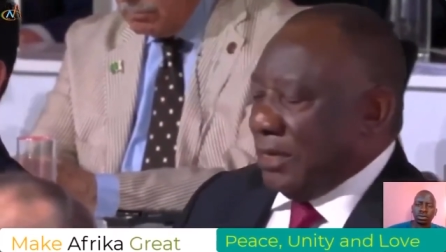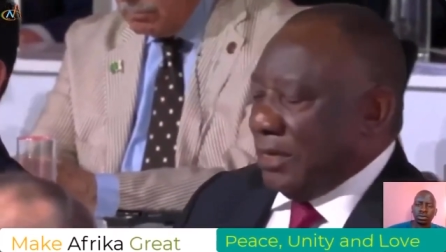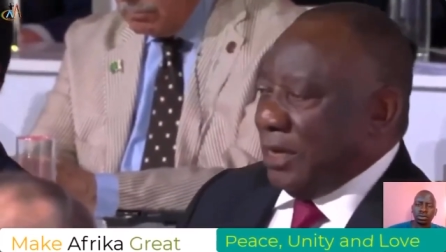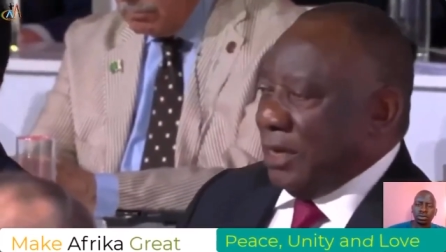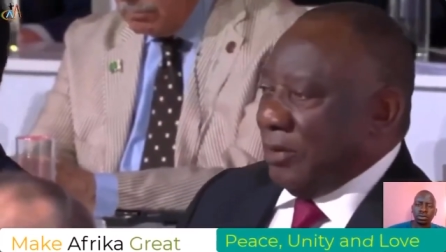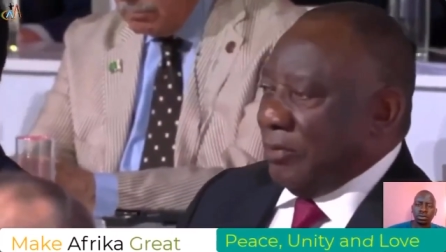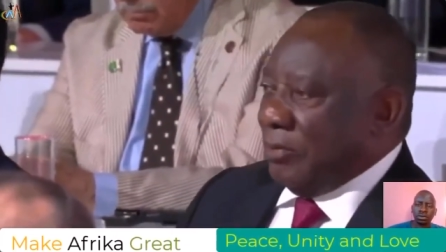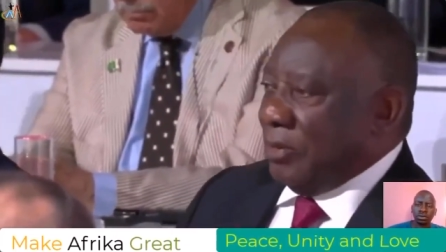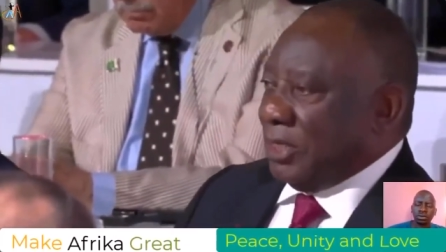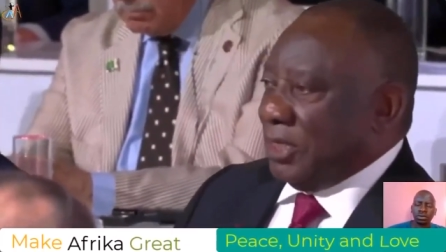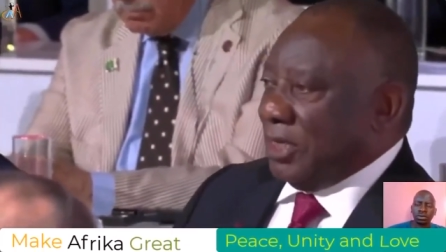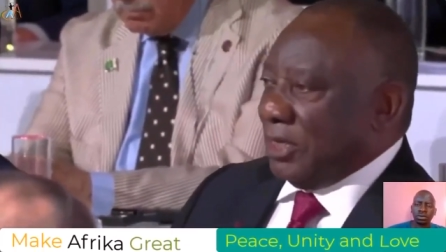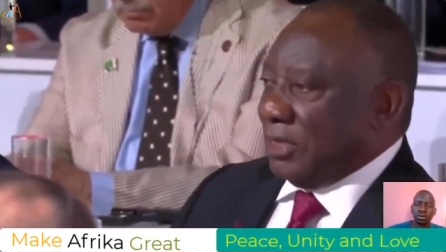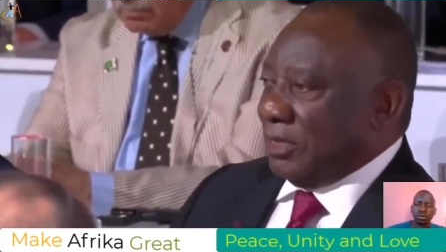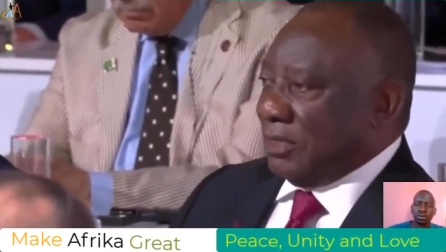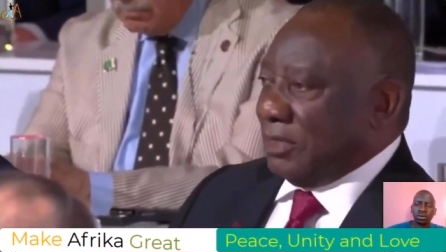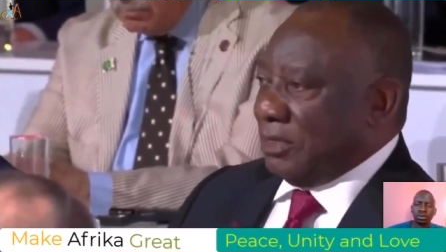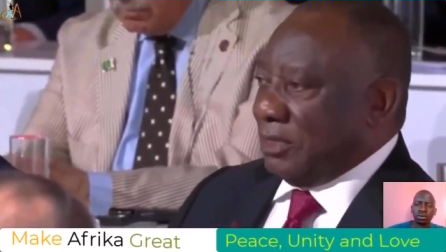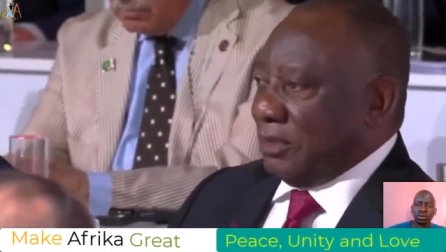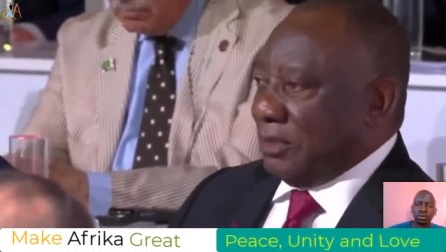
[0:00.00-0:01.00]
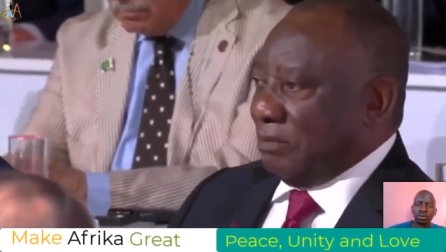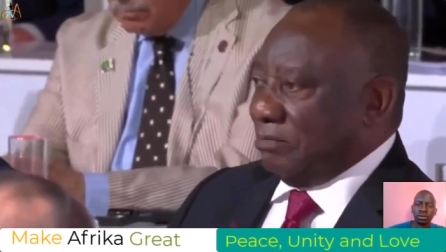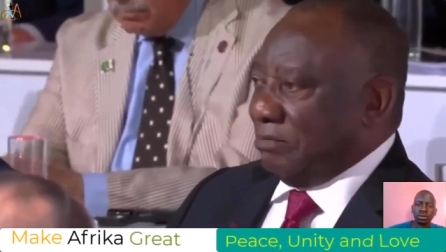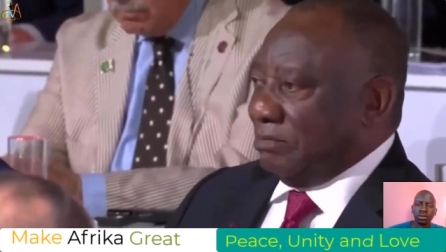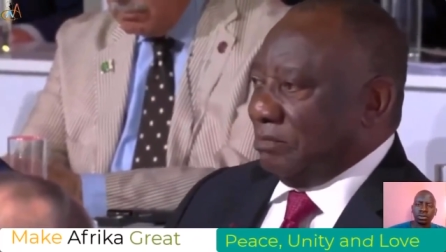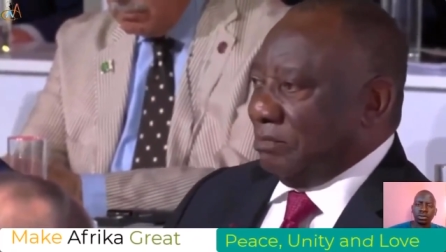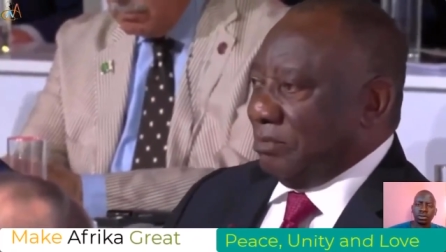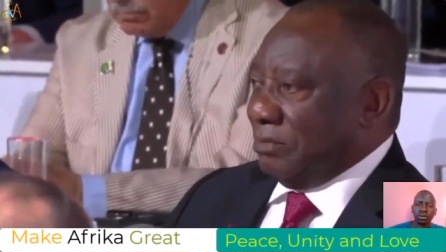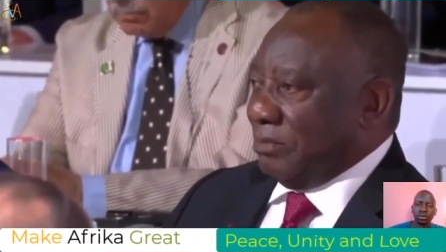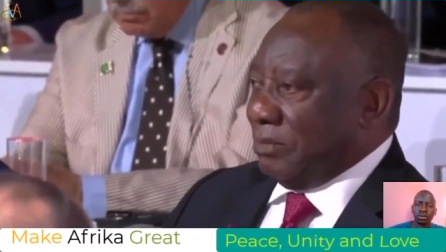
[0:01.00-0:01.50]
they would just
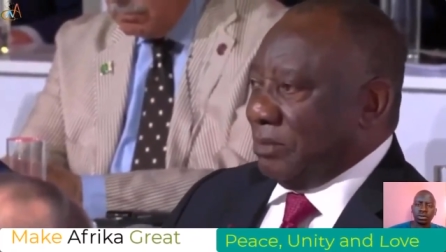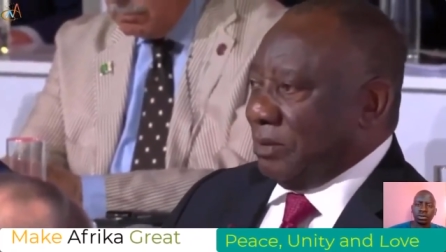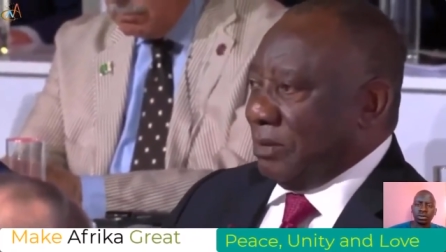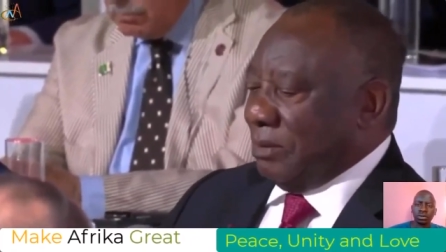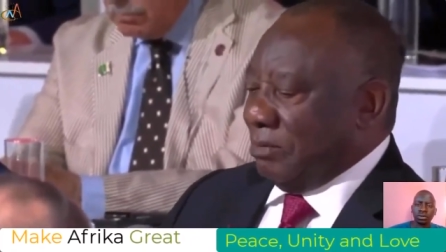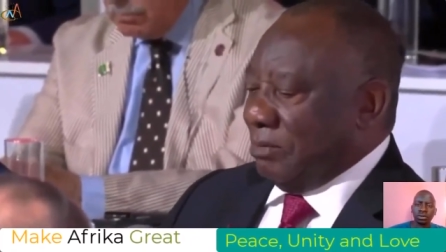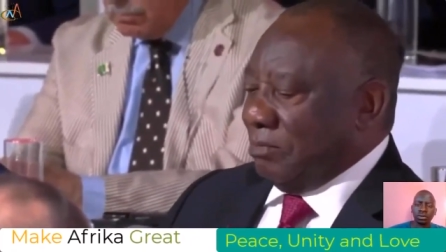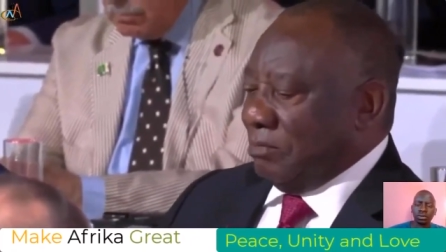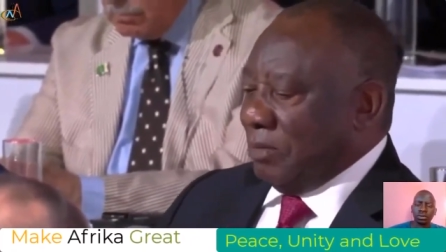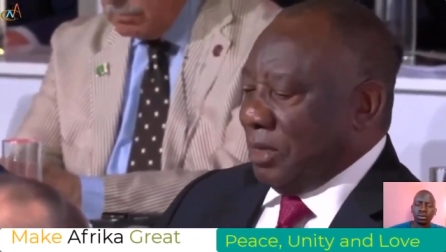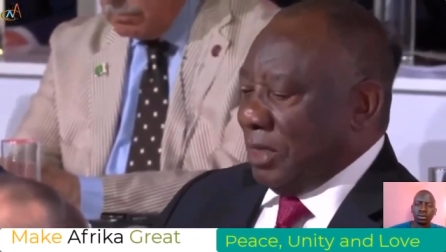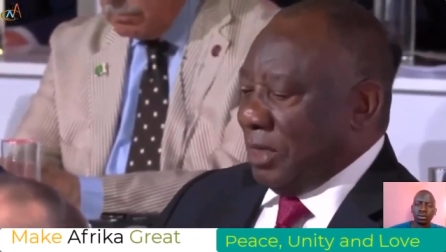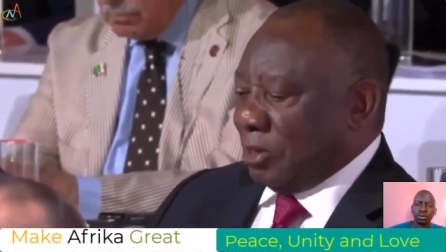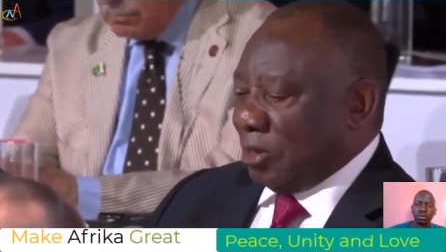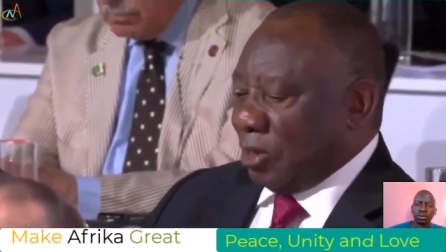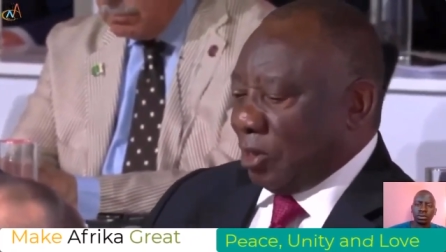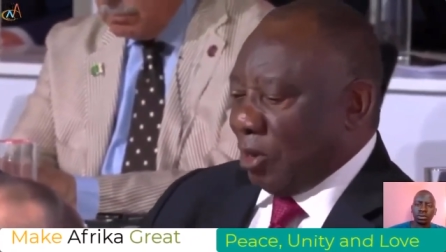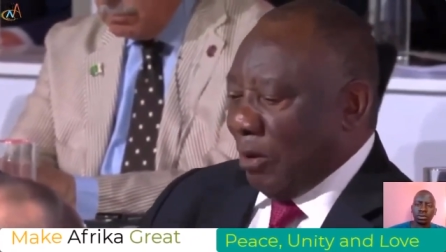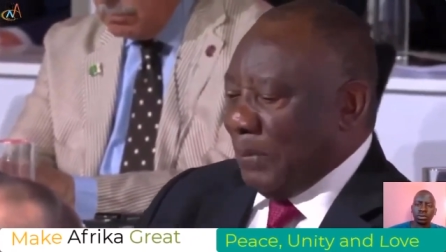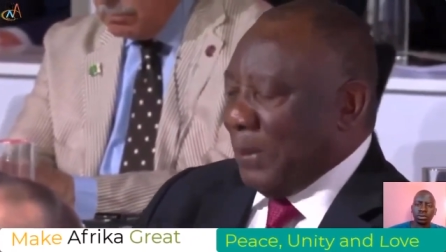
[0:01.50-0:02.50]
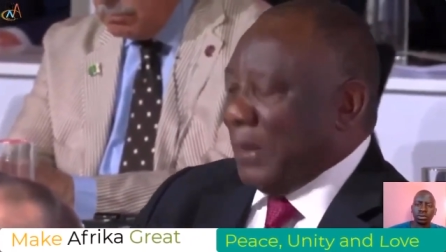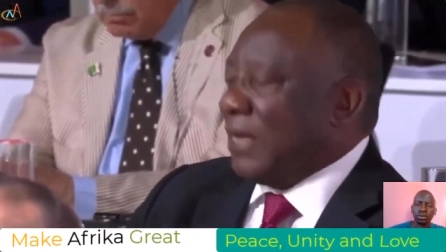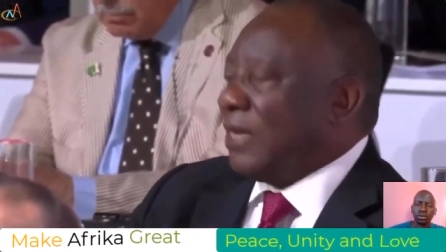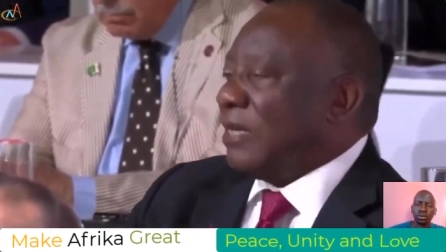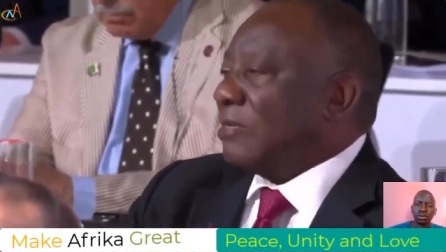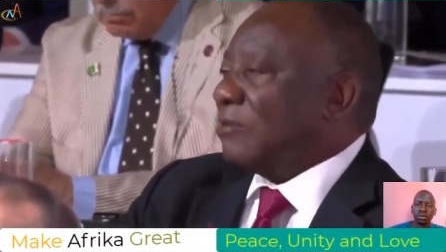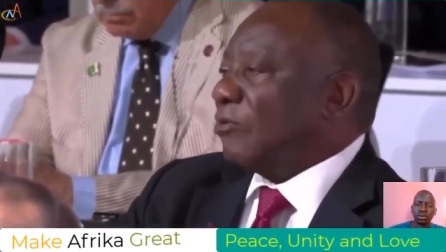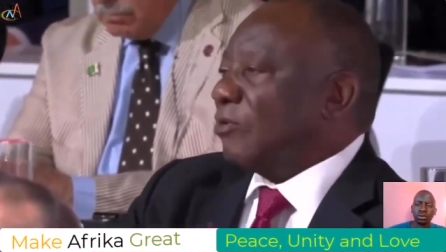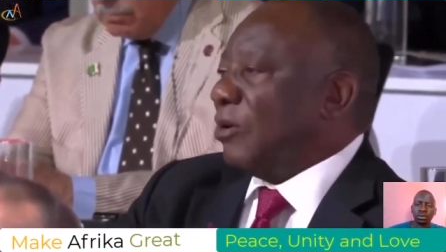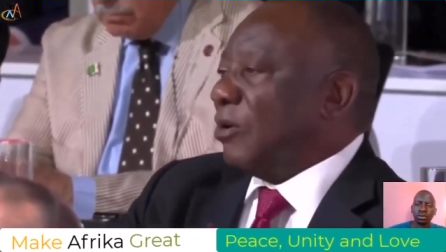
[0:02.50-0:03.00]
be
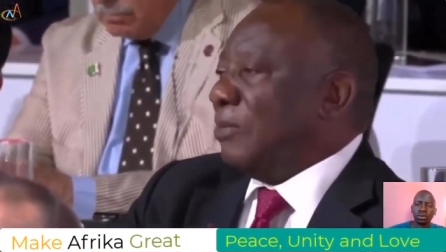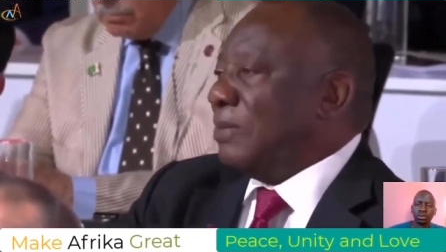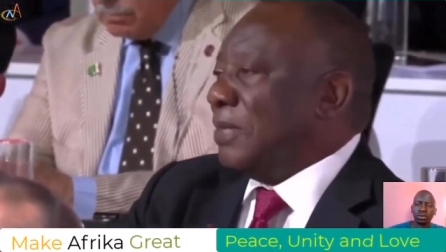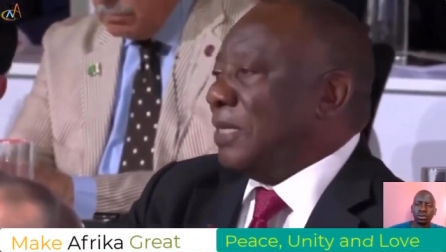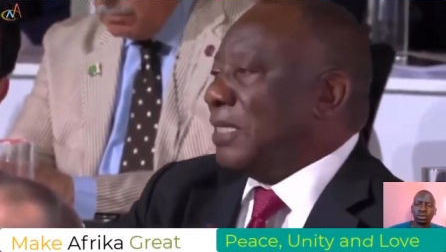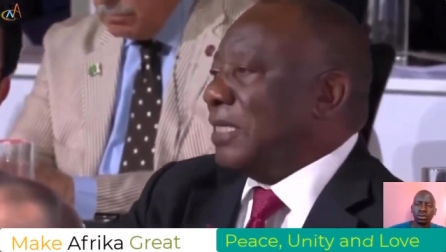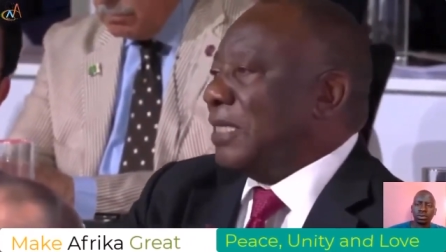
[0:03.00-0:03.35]
droppings from the